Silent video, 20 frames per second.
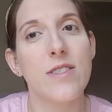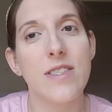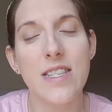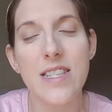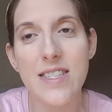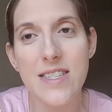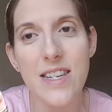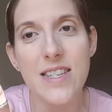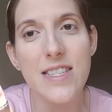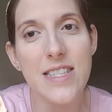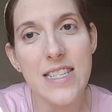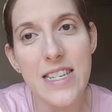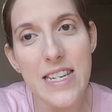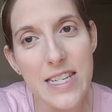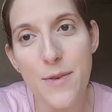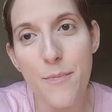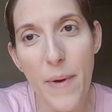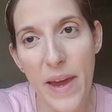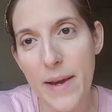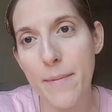This doesn't
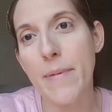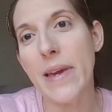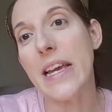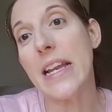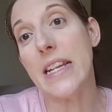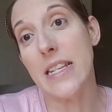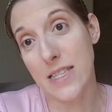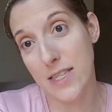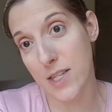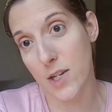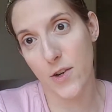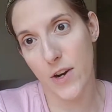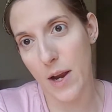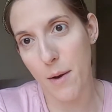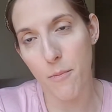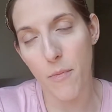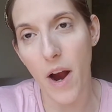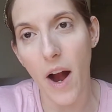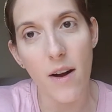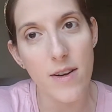need to make me an
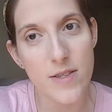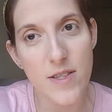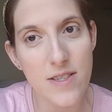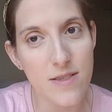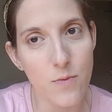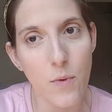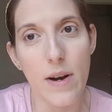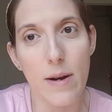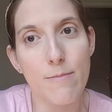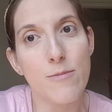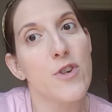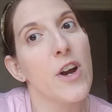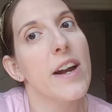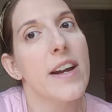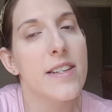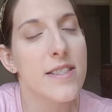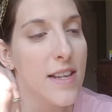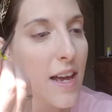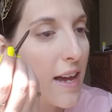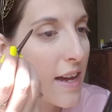Instagram brow is what I'm
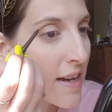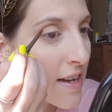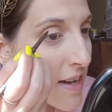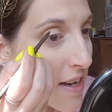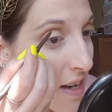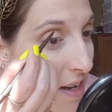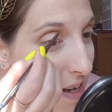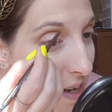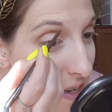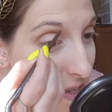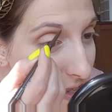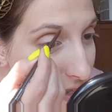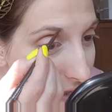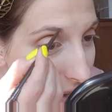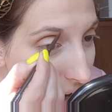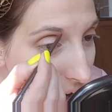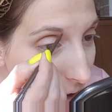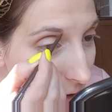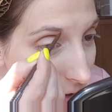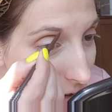trying to say.
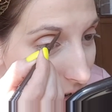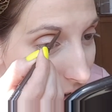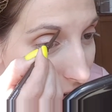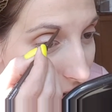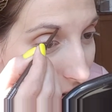So.